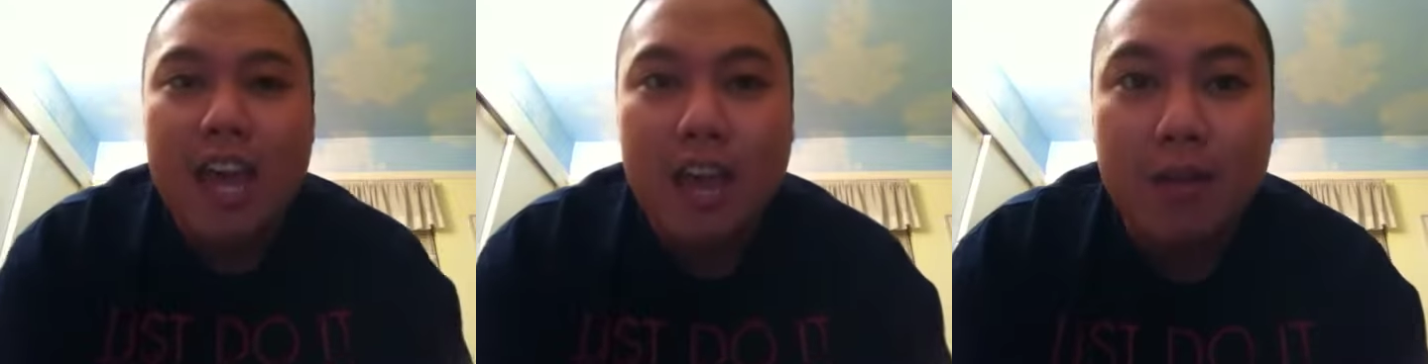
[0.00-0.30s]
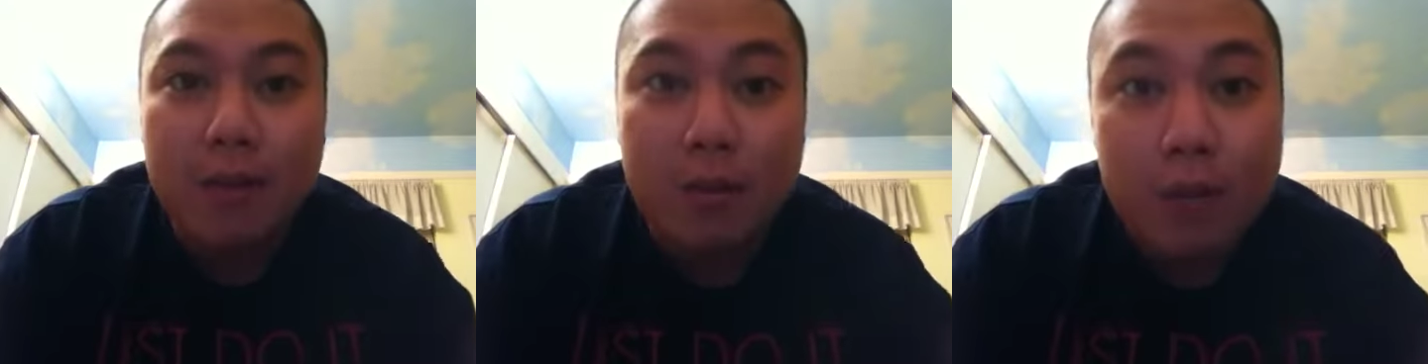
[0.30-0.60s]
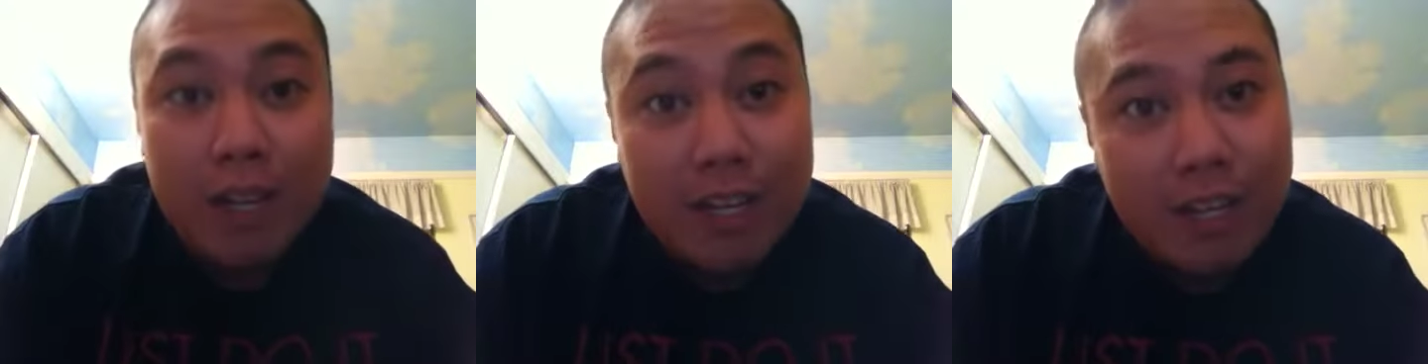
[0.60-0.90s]
Every
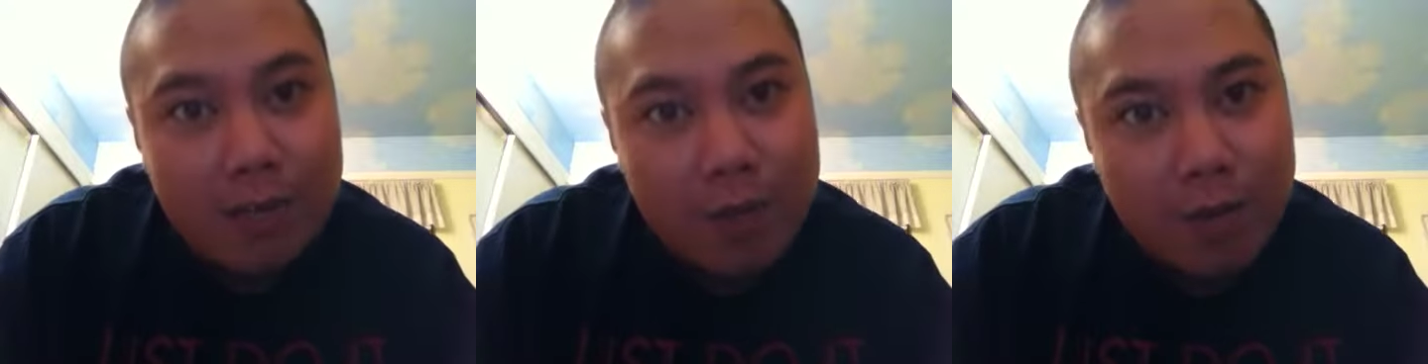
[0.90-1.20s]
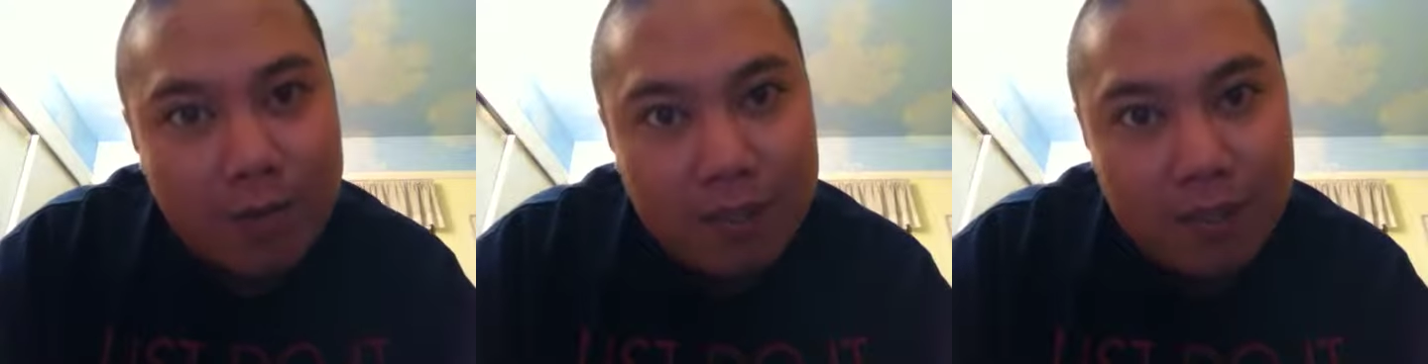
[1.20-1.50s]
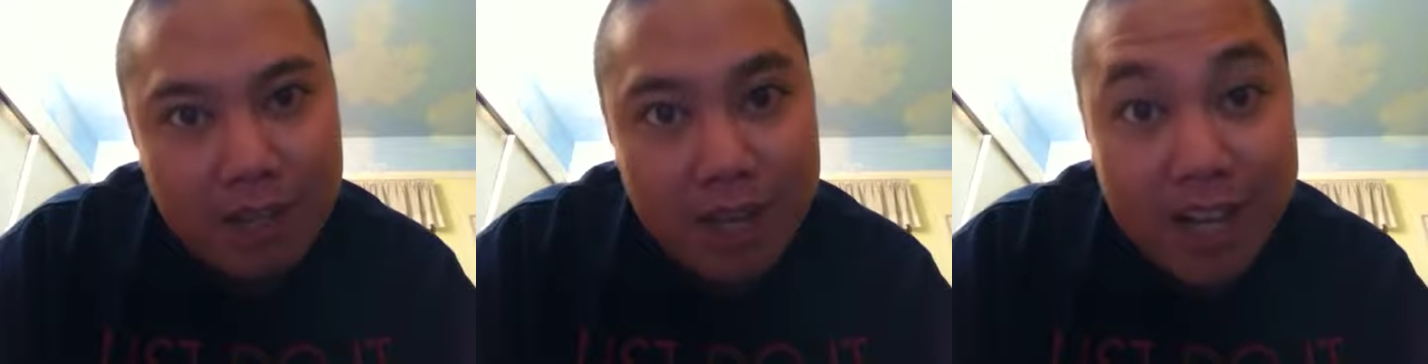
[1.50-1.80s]
waking
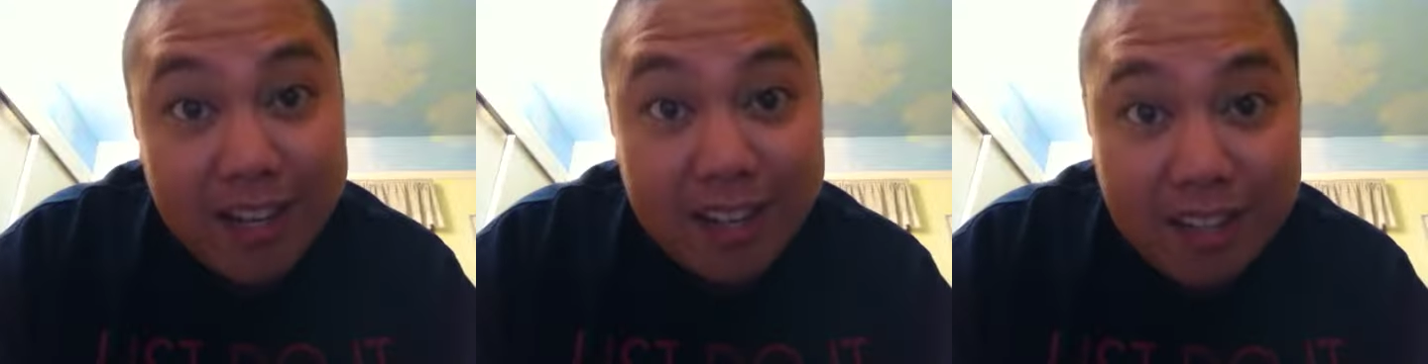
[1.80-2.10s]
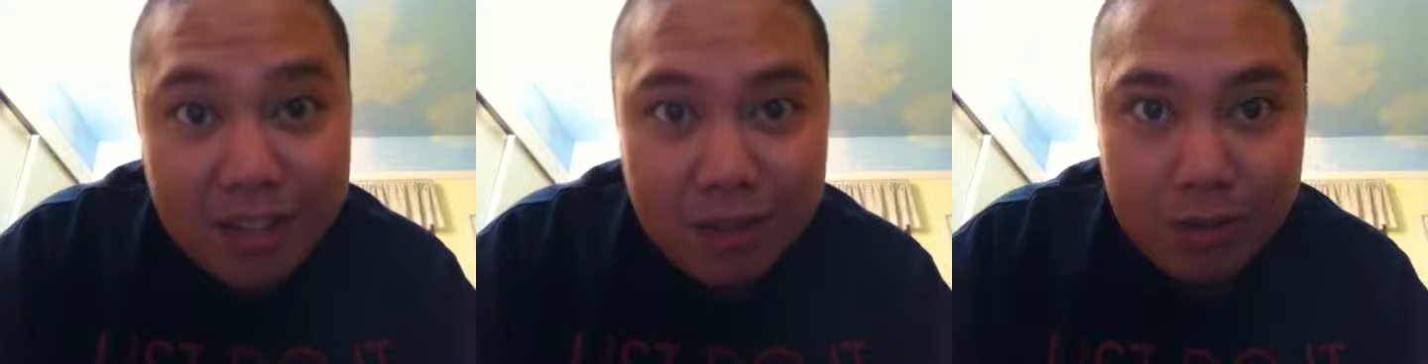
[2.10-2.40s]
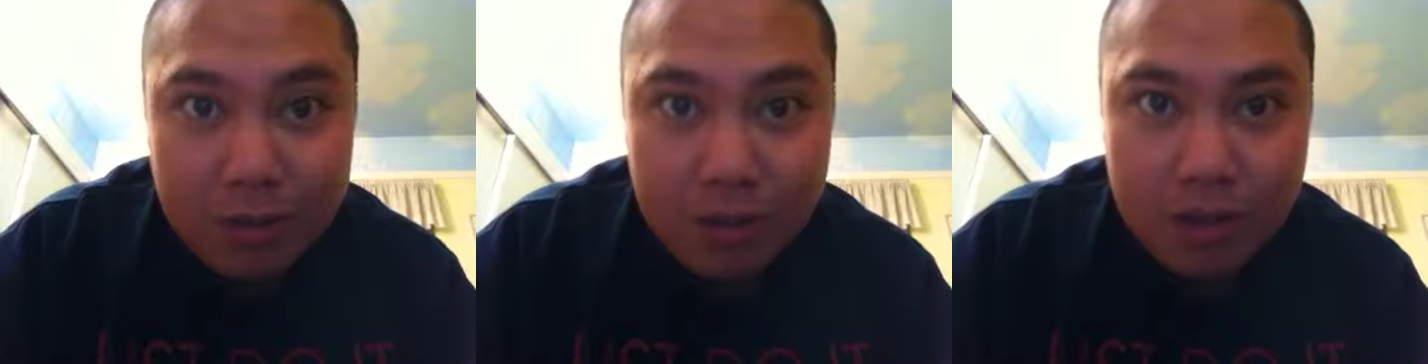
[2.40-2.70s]
moment, I need
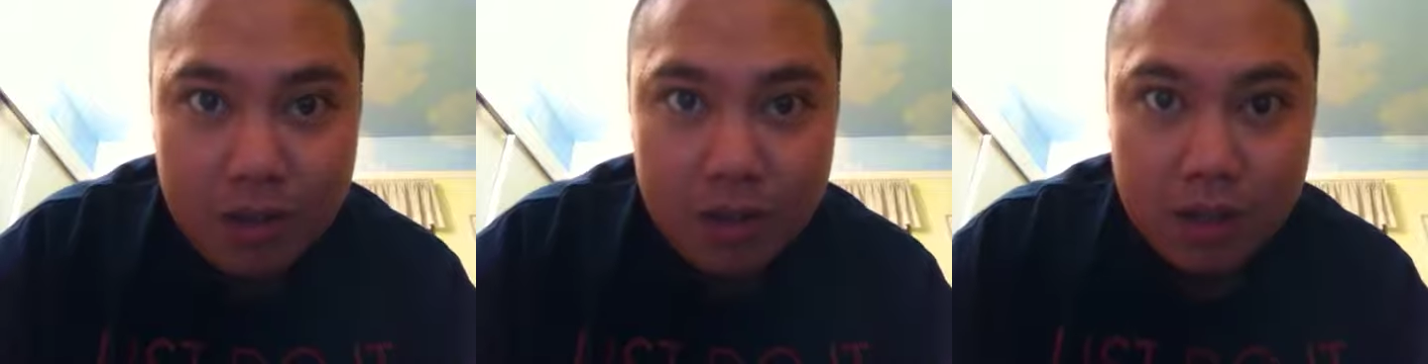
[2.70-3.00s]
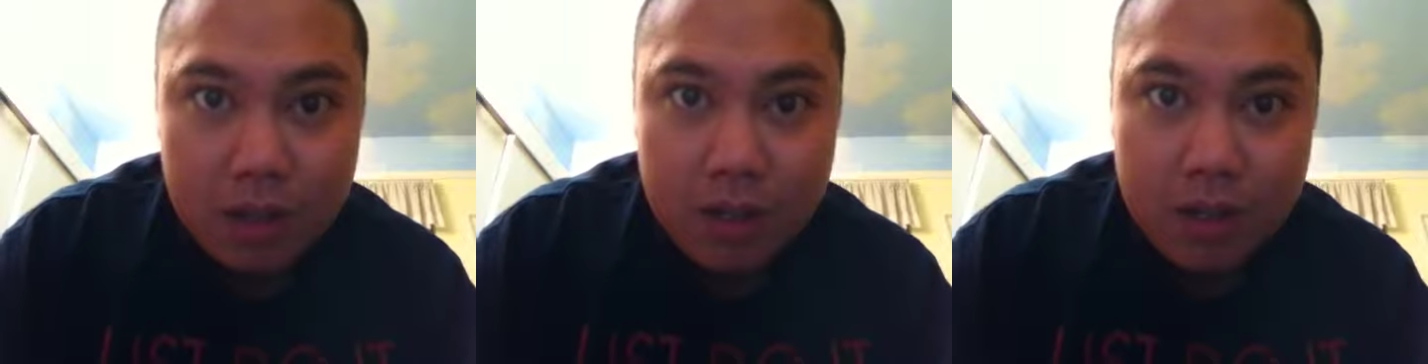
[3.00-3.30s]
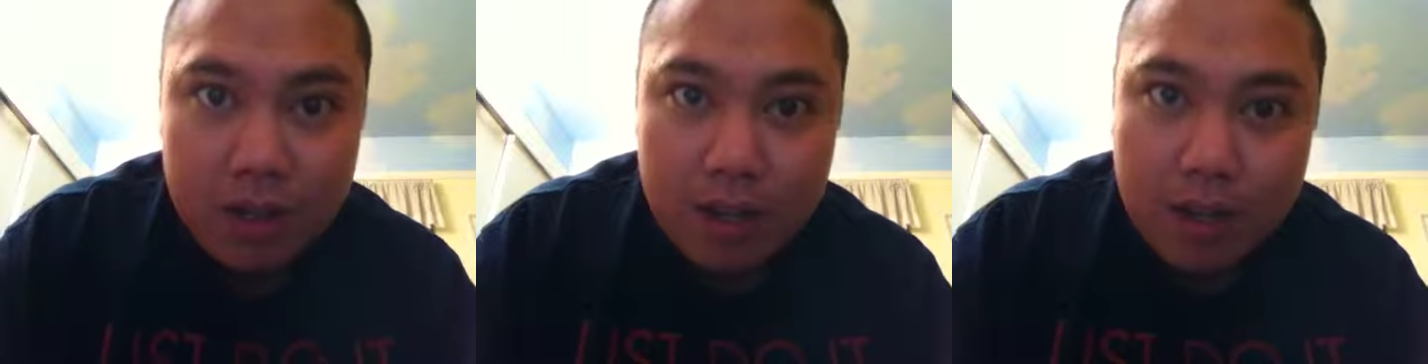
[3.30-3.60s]

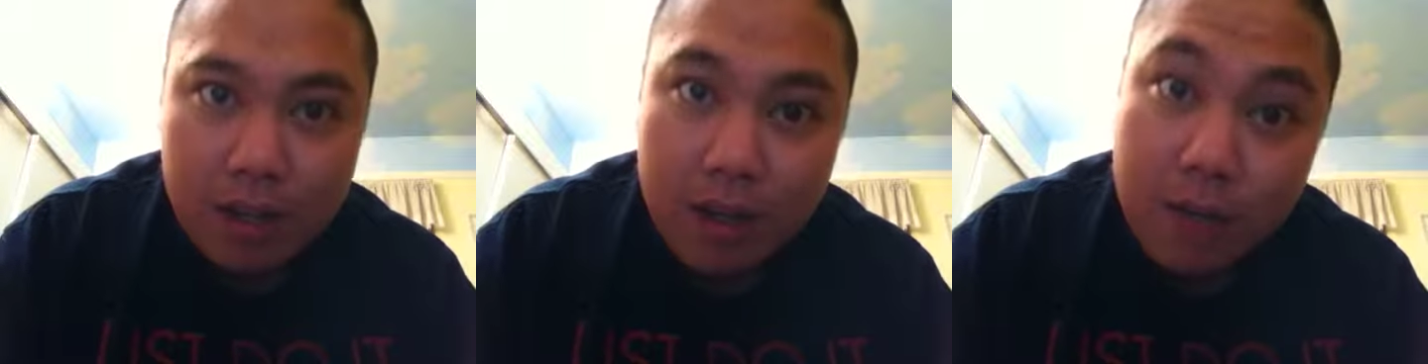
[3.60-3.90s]
you.